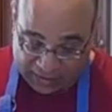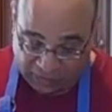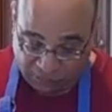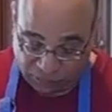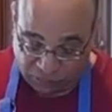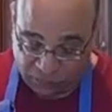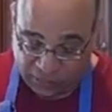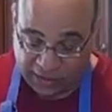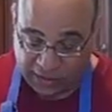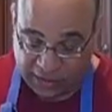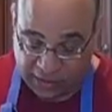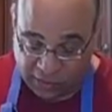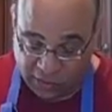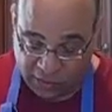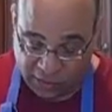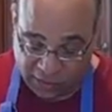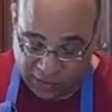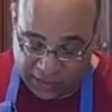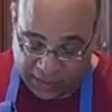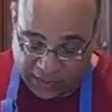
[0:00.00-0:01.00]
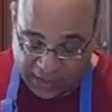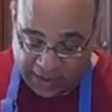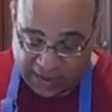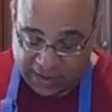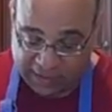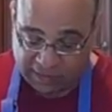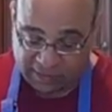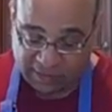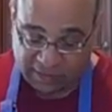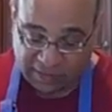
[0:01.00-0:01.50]
It's really going to
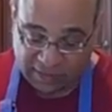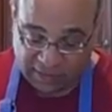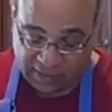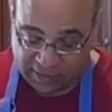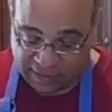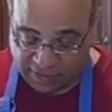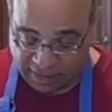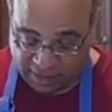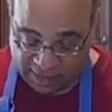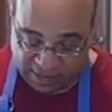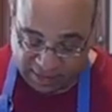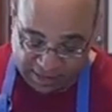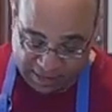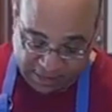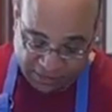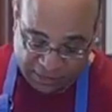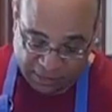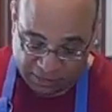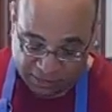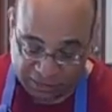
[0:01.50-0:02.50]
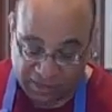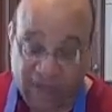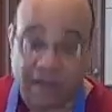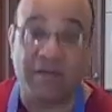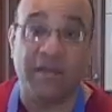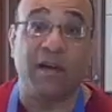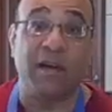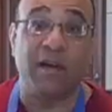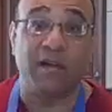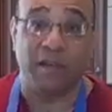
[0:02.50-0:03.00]
enhance the
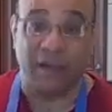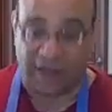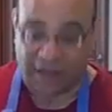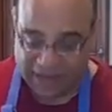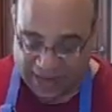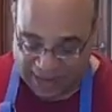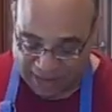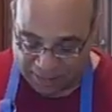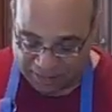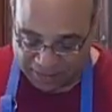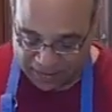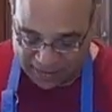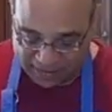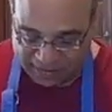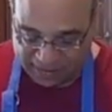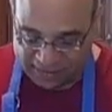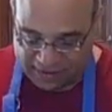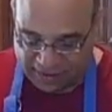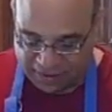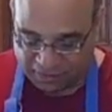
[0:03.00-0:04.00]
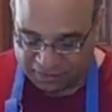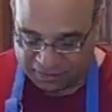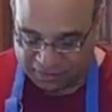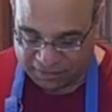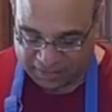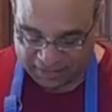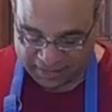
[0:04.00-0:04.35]
flavor of the lamb itself.